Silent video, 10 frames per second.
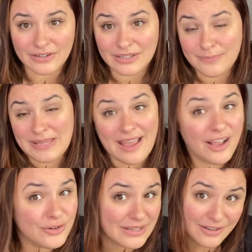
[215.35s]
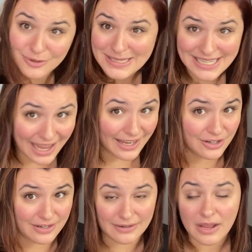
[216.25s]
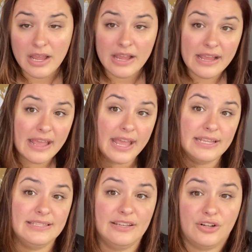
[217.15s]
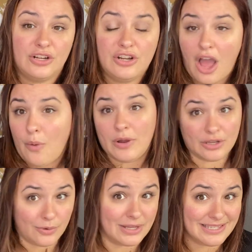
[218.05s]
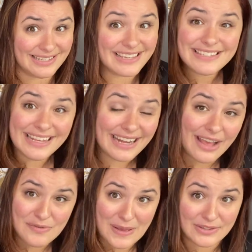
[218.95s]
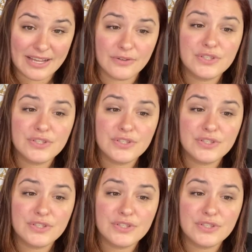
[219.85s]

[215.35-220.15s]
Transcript: be hungry, they're gonna be tired, and they're gonna not wanna go on to the next thing and have a meltdown.